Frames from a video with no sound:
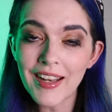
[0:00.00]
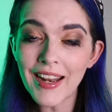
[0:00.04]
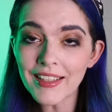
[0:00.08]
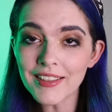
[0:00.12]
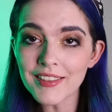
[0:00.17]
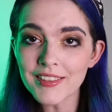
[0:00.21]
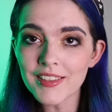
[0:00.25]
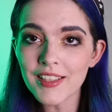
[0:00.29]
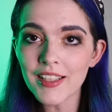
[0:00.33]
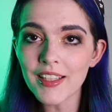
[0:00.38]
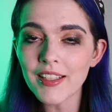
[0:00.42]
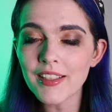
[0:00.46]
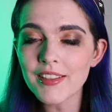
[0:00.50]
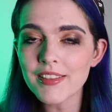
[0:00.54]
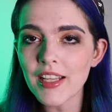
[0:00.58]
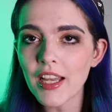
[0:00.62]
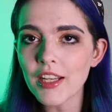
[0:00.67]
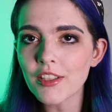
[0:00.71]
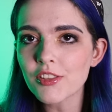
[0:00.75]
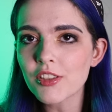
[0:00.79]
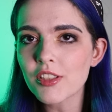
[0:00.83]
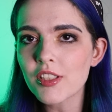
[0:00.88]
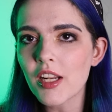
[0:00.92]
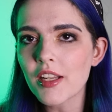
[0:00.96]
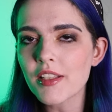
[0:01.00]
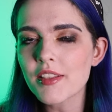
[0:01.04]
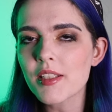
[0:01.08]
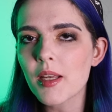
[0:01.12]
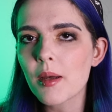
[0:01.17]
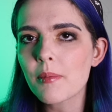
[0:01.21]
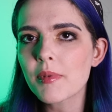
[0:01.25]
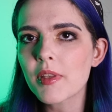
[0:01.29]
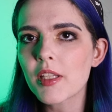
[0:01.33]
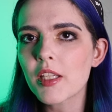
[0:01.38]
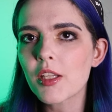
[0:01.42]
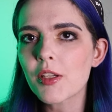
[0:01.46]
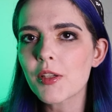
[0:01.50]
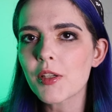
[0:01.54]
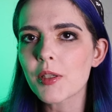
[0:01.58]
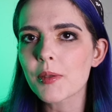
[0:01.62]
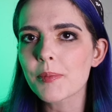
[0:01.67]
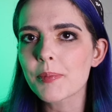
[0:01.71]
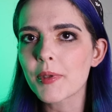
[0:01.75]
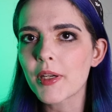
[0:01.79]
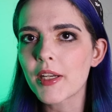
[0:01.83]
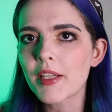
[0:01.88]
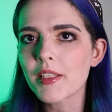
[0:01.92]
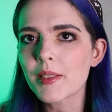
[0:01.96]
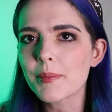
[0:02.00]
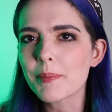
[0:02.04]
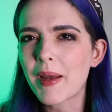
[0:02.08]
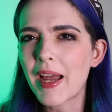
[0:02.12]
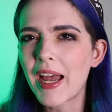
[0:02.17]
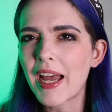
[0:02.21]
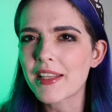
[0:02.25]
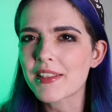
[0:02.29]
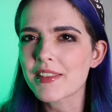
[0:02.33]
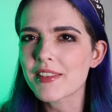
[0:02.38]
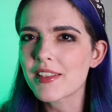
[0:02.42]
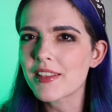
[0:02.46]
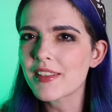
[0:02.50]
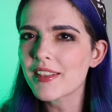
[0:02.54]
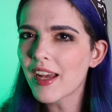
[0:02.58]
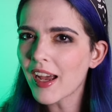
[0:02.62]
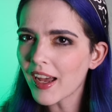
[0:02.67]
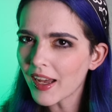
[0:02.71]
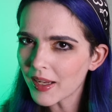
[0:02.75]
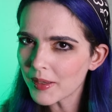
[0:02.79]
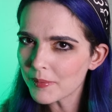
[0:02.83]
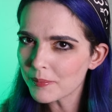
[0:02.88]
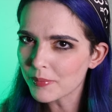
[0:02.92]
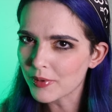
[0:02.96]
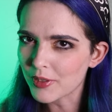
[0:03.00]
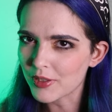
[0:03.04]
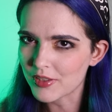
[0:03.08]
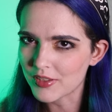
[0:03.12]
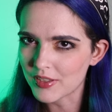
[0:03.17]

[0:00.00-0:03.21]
next thing is actually not something you could bring to pass the time per